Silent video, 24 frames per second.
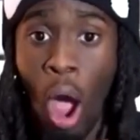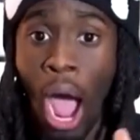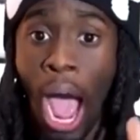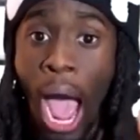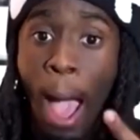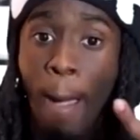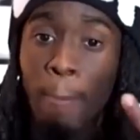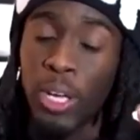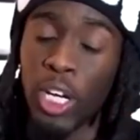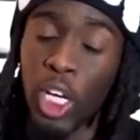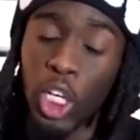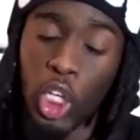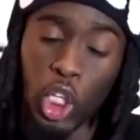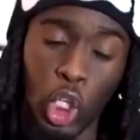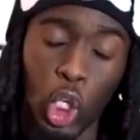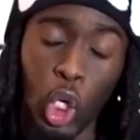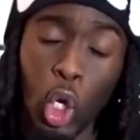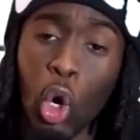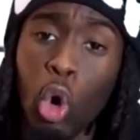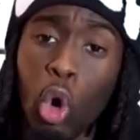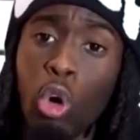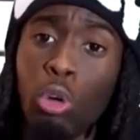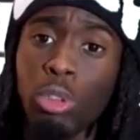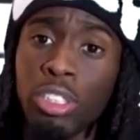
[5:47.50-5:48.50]
I've been
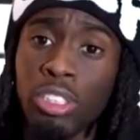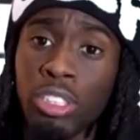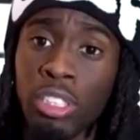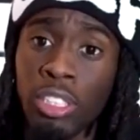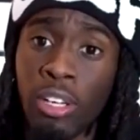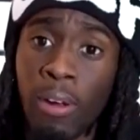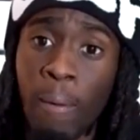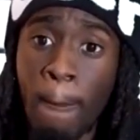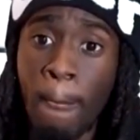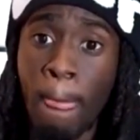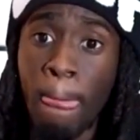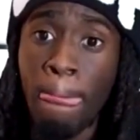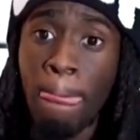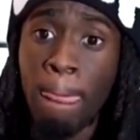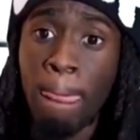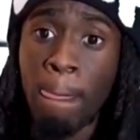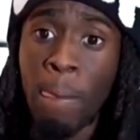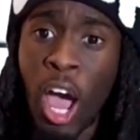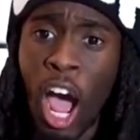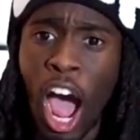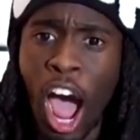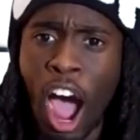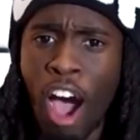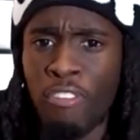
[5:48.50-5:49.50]
accused
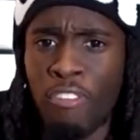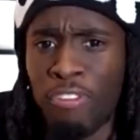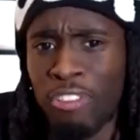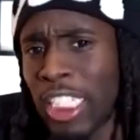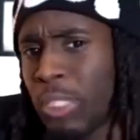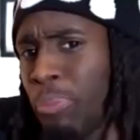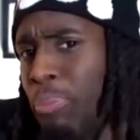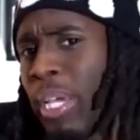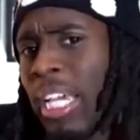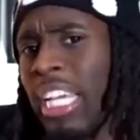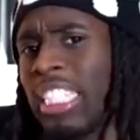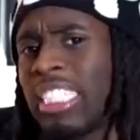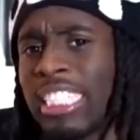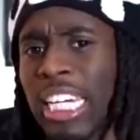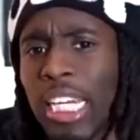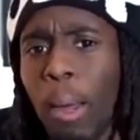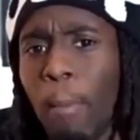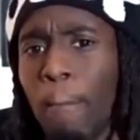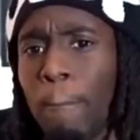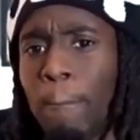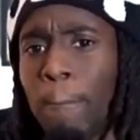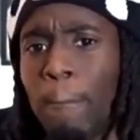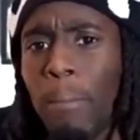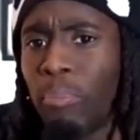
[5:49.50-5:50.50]
of this being set
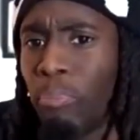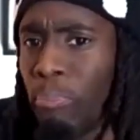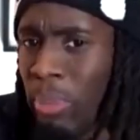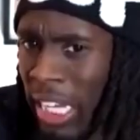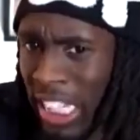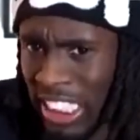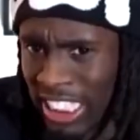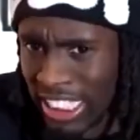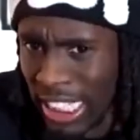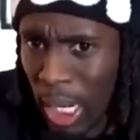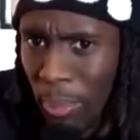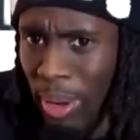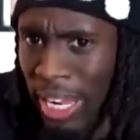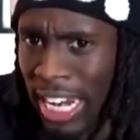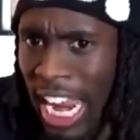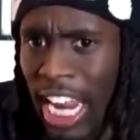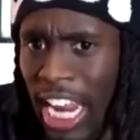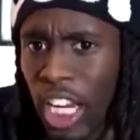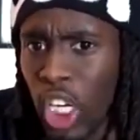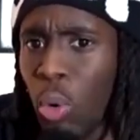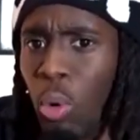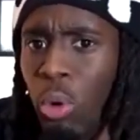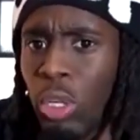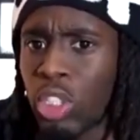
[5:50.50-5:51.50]
up, and I
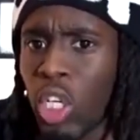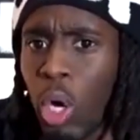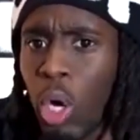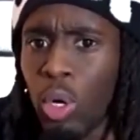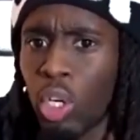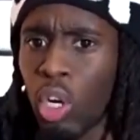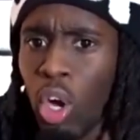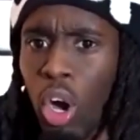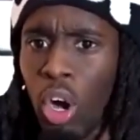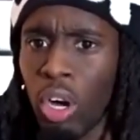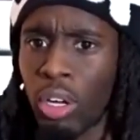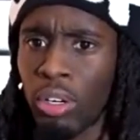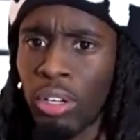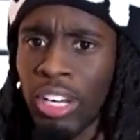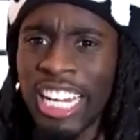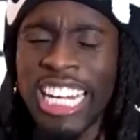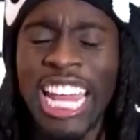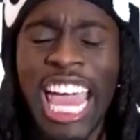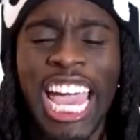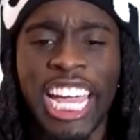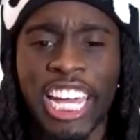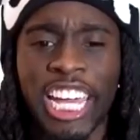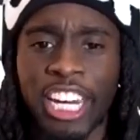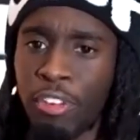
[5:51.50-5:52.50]
knew what was going on.
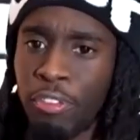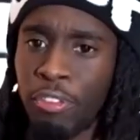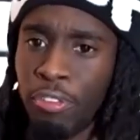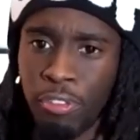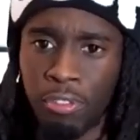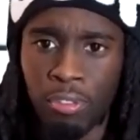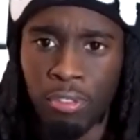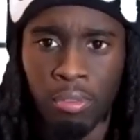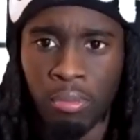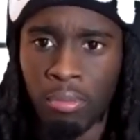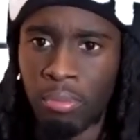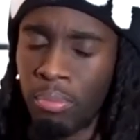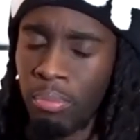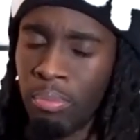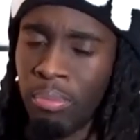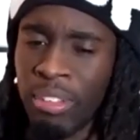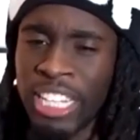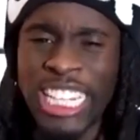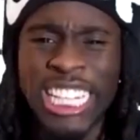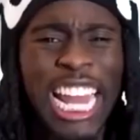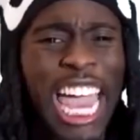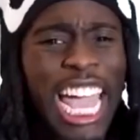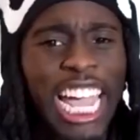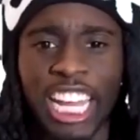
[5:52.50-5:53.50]
Negative.
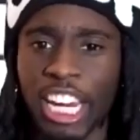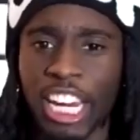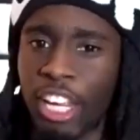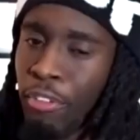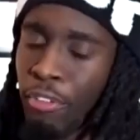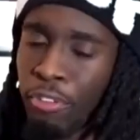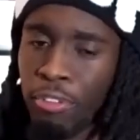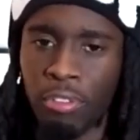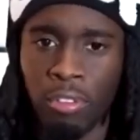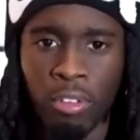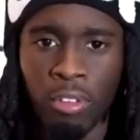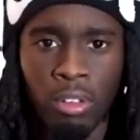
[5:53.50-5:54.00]
Damn. Negative.